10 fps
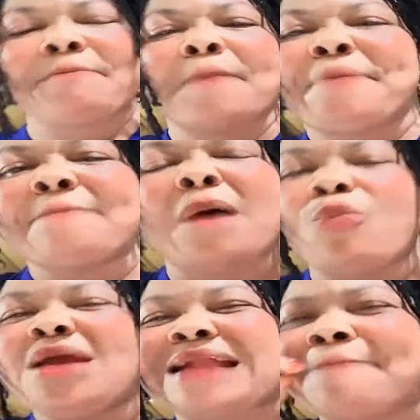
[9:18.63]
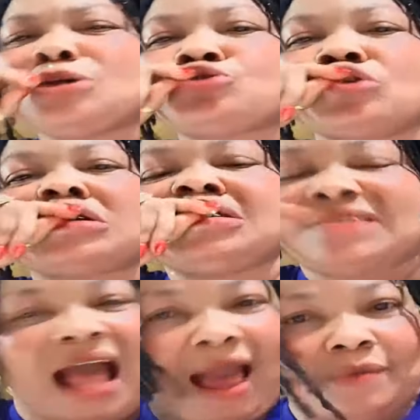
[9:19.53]
mema bema we na me so
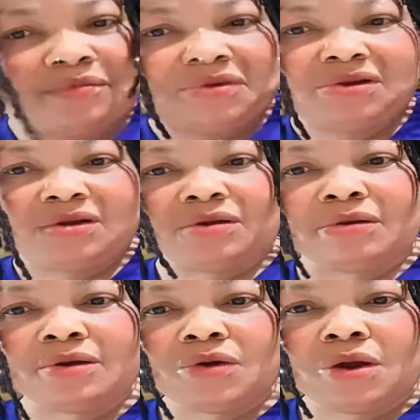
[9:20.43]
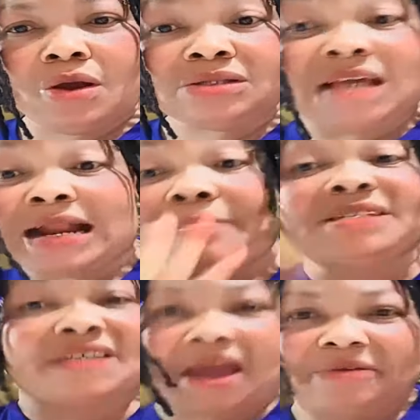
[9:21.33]
da
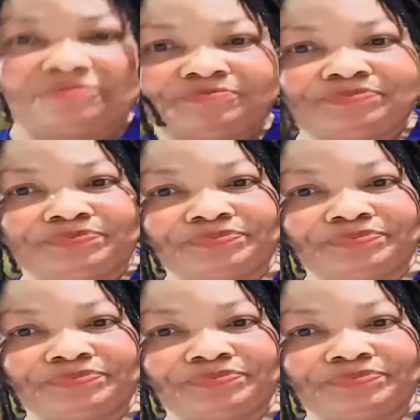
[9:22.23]
sana me ti ye